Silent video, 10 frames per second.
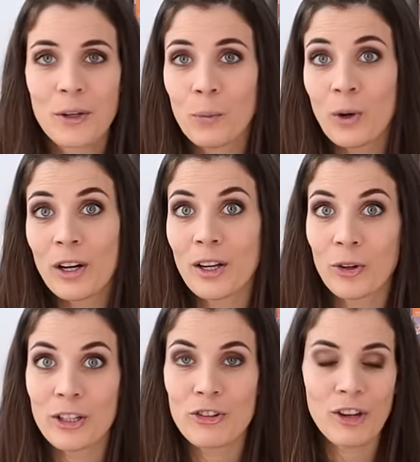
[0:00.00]
work
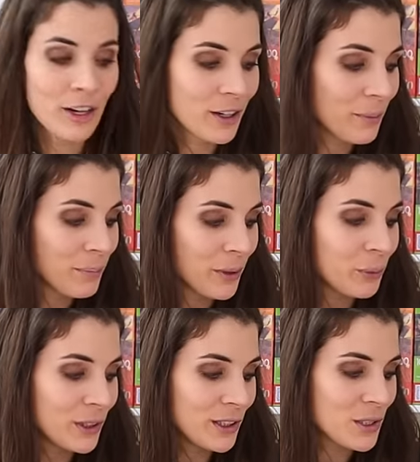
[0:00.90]
on a chunk but
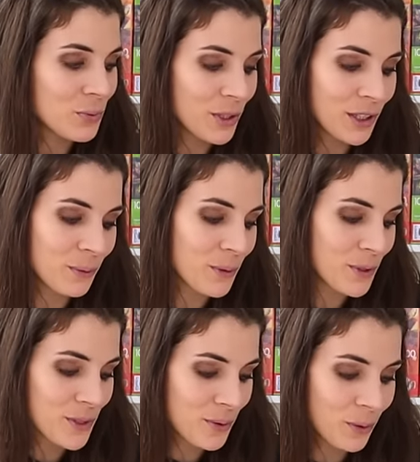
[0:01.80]
with this one it
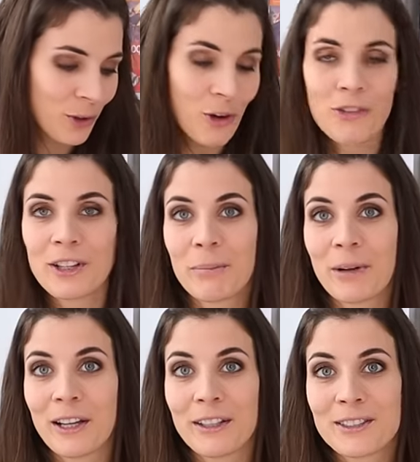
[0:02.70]
was all over the
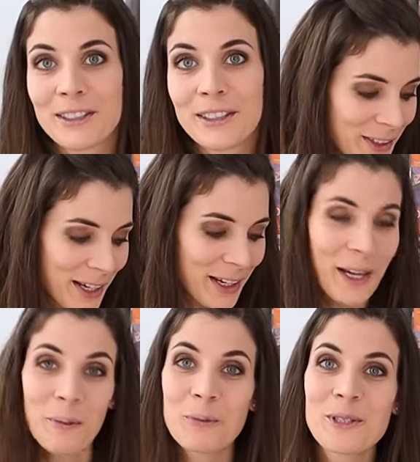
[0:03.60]
place yeah
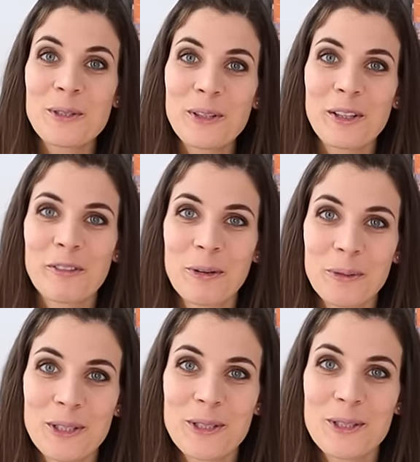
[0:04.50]
I wasn't looking
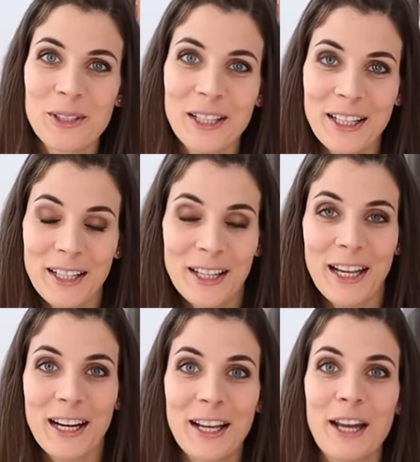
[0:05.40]
forward to doing it
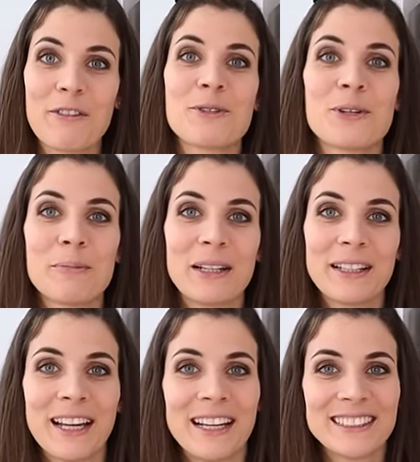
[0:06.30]
again I have to
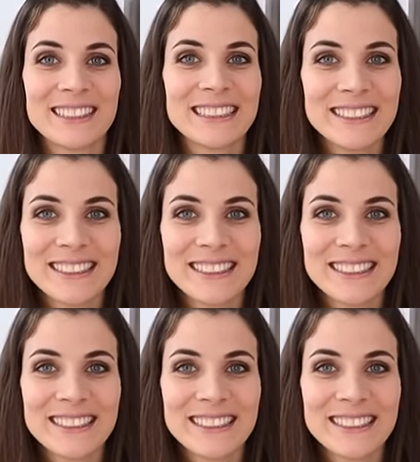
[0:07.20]
admit that